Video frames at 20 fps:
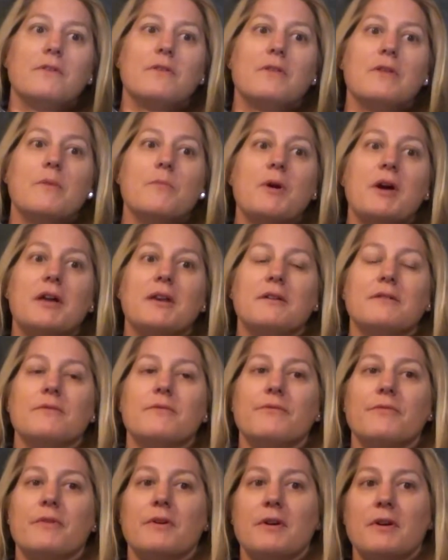the amount of
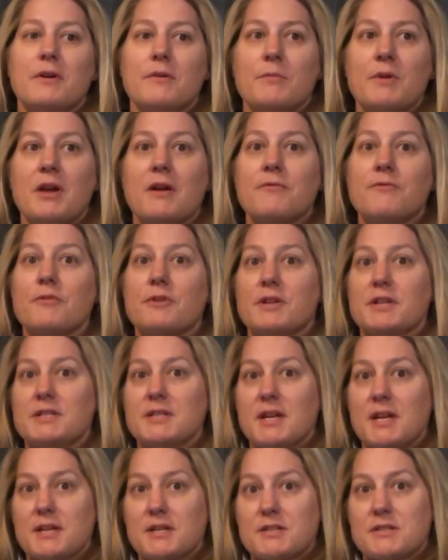effort it
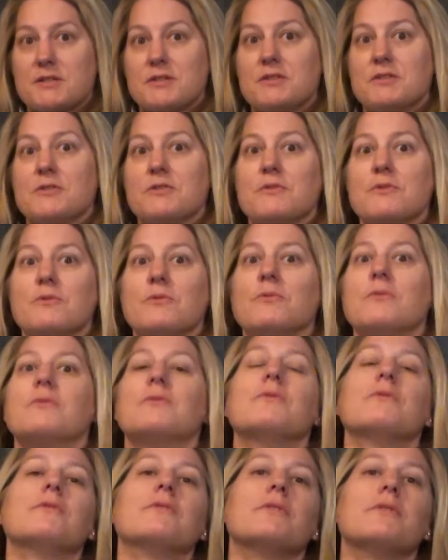takes to do
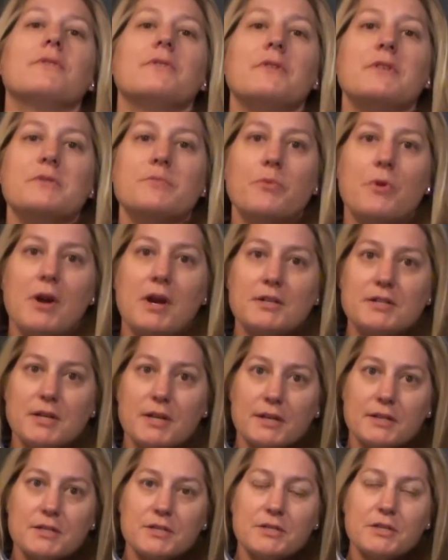these
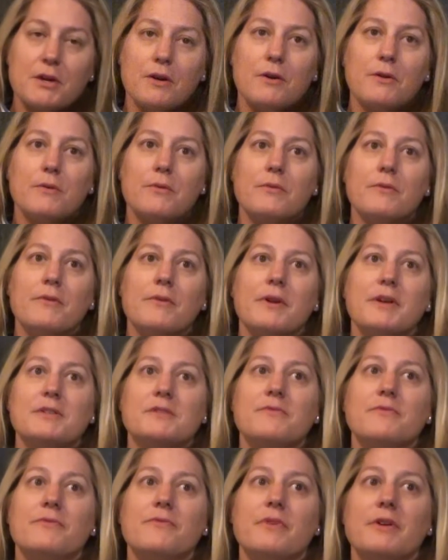projects. So
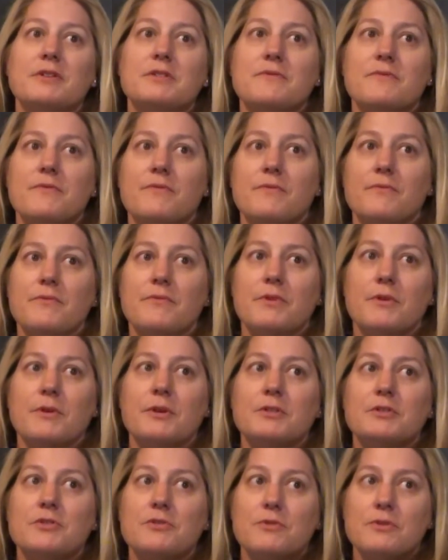that's very
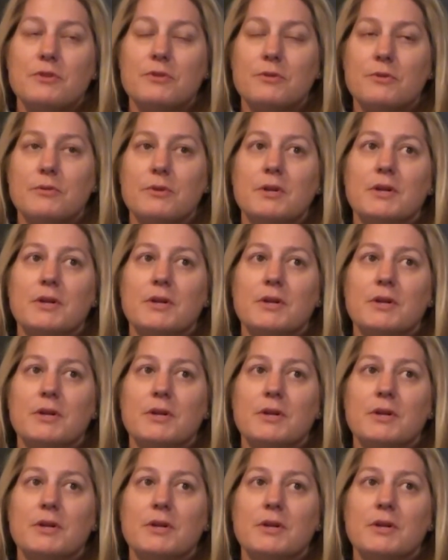true.